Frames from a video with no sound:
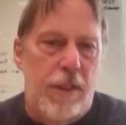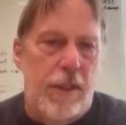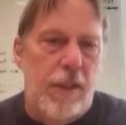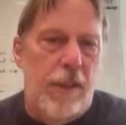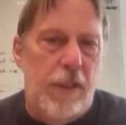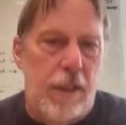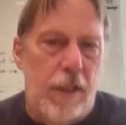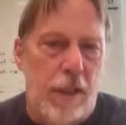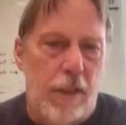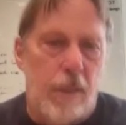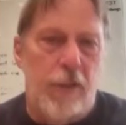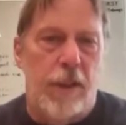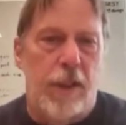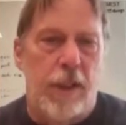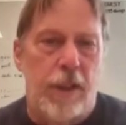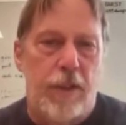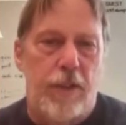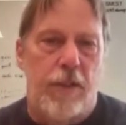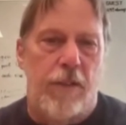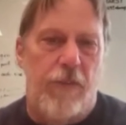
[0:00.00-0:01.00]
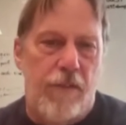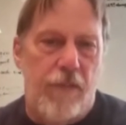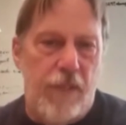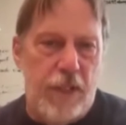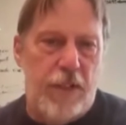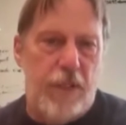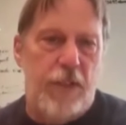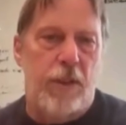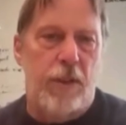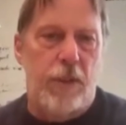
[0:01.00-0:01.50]
Here's a
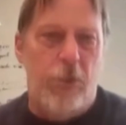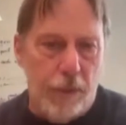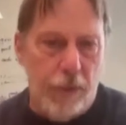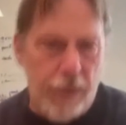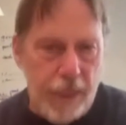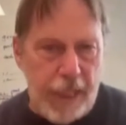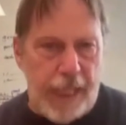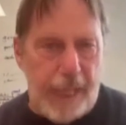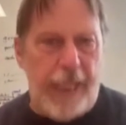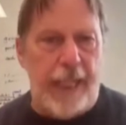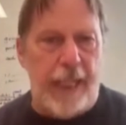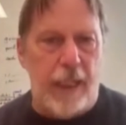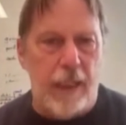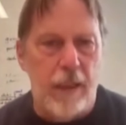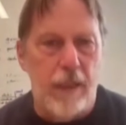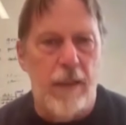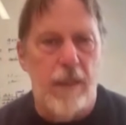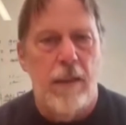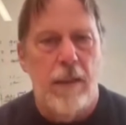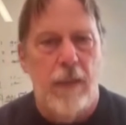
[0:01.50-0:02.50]
physical thing.